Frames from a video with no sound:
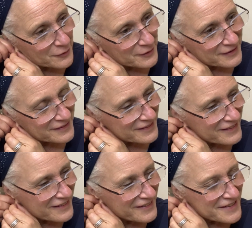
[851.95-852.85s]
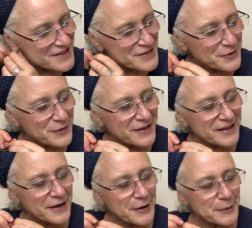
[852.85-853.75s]
easy. So
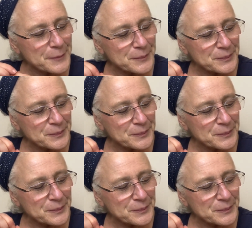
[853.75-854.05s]
oh